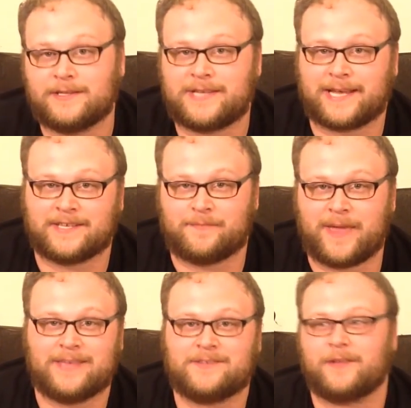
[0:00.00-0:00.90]
This deck is
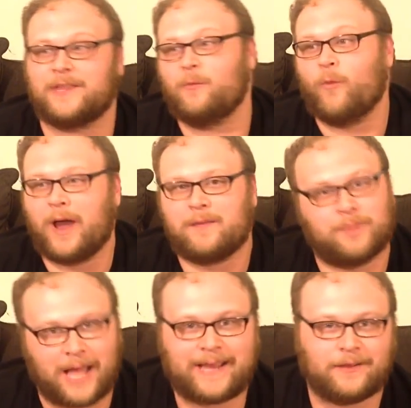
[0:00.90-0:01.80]
based on the
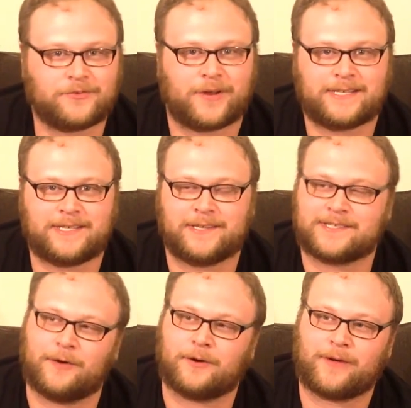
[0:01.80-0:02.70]
white-black Eldrazi
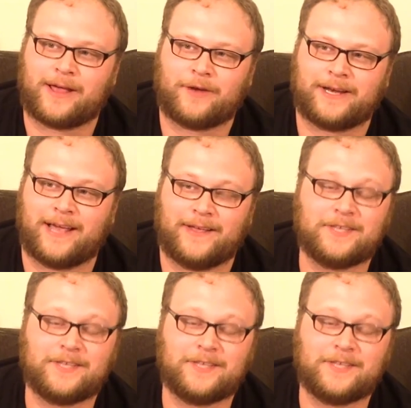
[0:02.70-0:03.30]
that's going around right now.